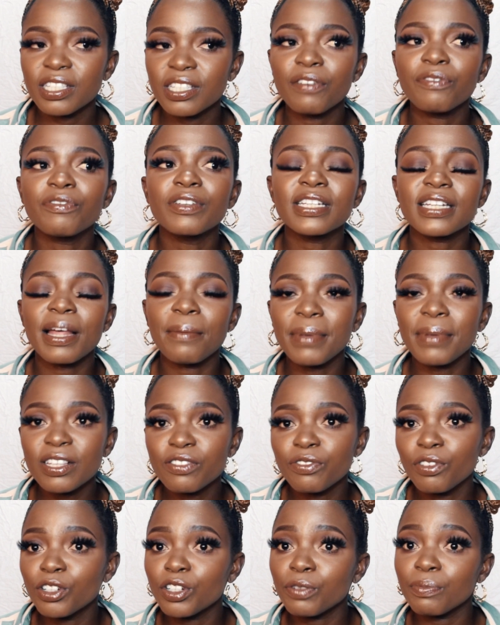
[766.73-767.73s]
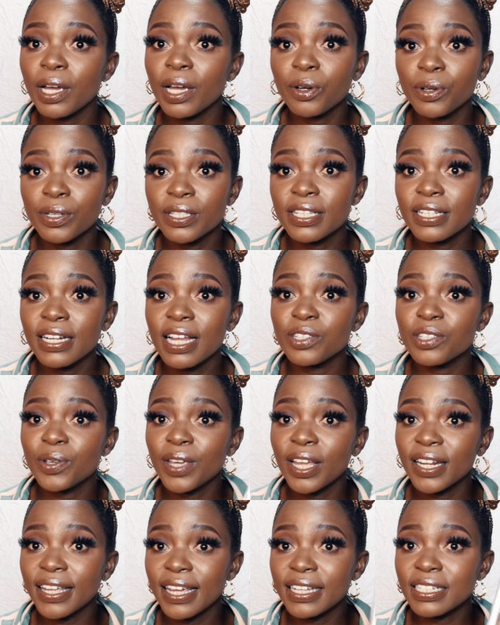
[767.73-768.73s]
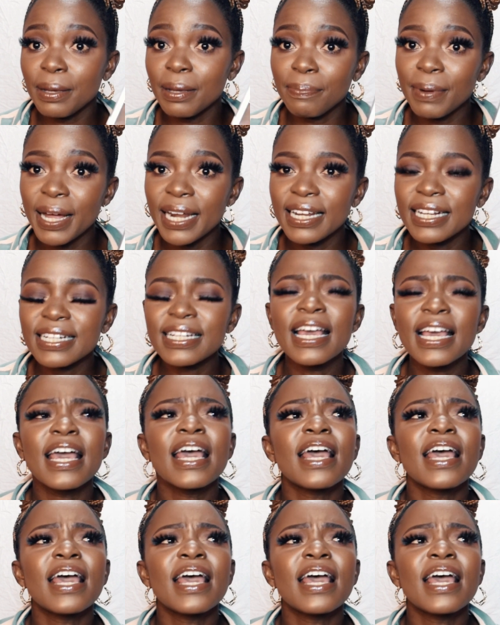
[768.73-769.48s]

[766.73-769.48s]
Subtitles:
If it's a must for you to buy concealers, you can get a palette.